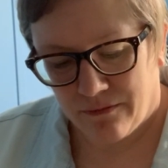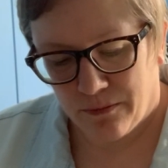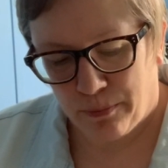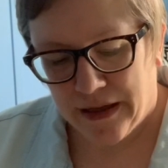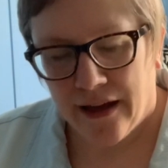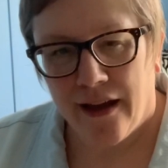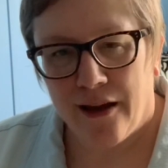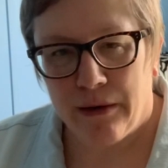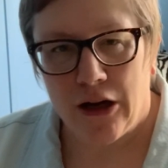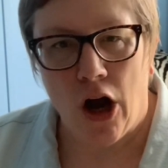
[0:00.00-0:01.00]

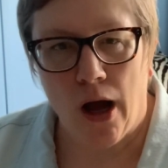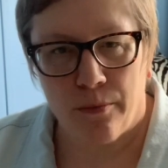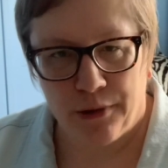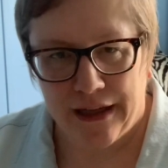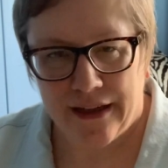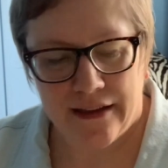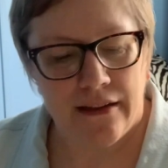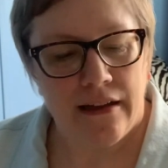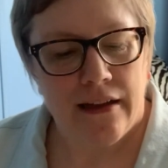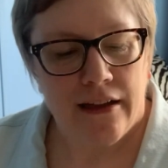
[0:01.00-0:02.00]
became an oblate
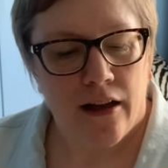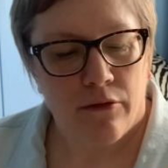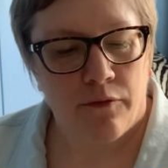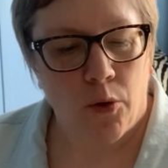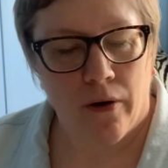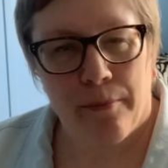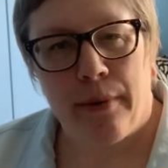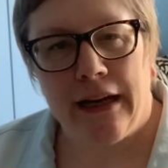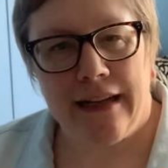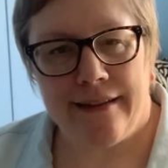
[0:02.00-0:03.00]
for a
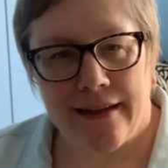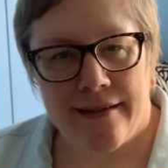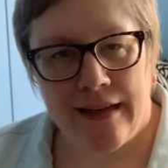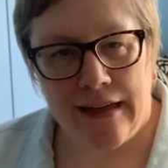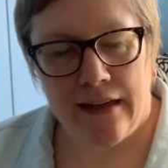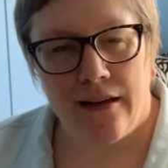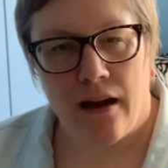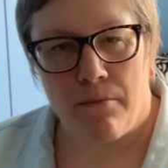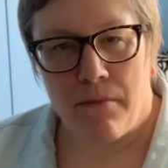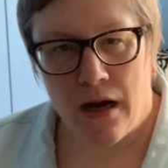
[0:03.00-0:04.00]
Benedictine
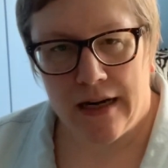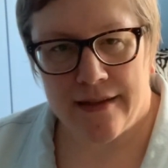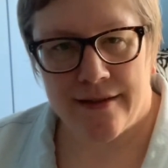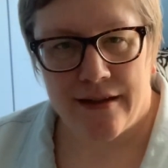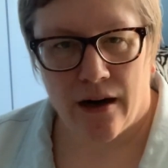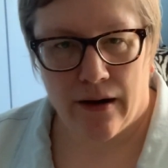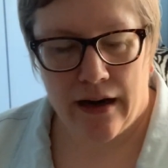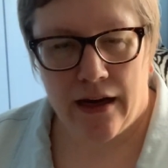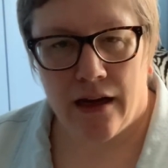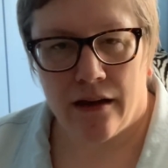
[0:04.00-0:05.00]

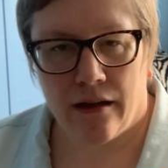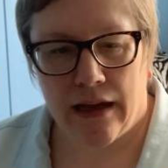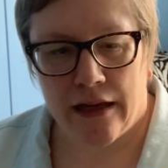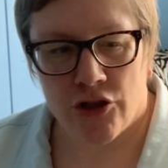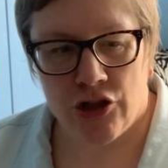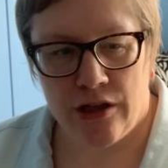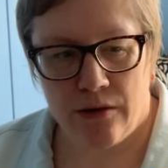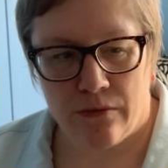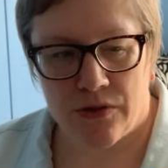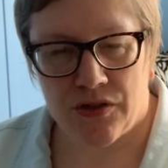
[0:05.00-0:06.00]
monastery, and
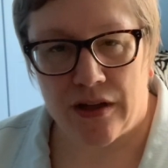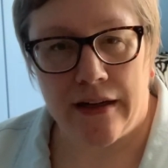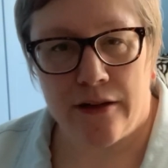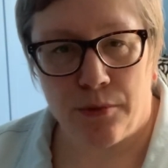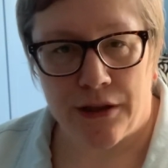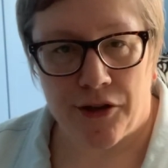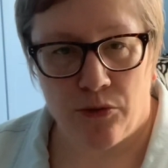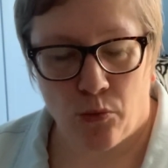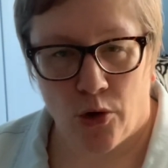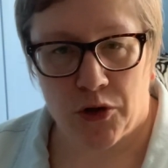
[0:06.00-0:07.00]
she studied with
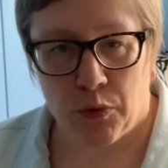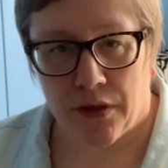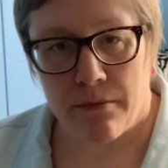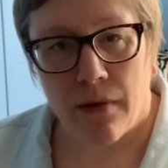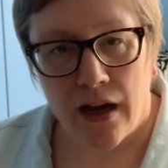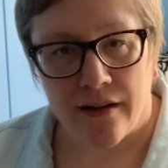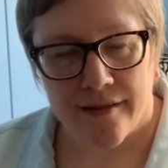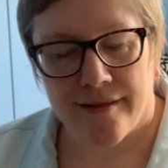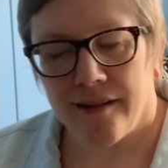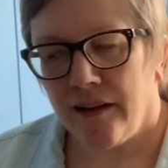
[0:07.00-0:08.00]
and worked with
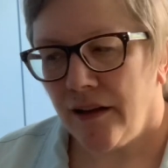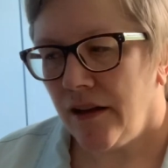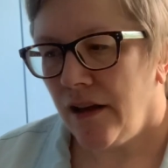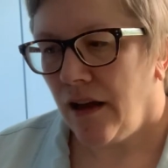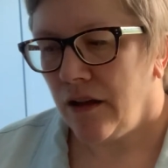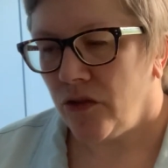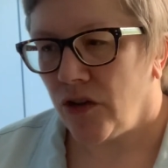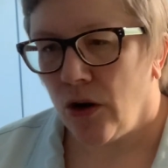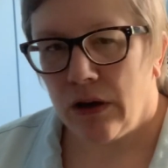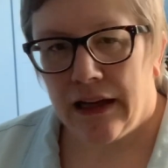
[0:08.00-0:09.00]
monks. So